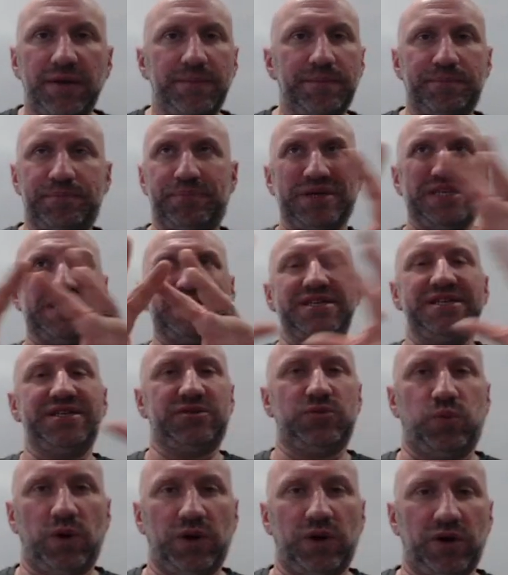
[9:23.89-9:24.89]
business
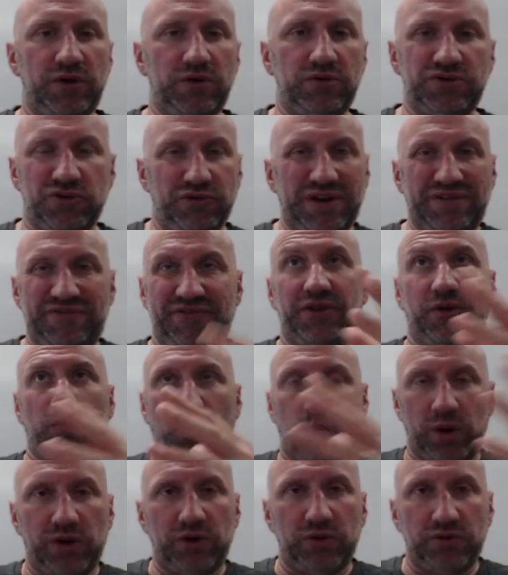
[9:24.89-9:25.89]
world, or even the
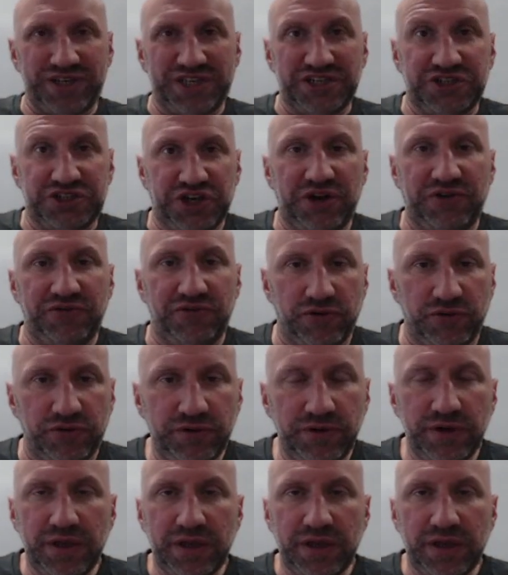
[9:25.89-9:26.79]
world in general,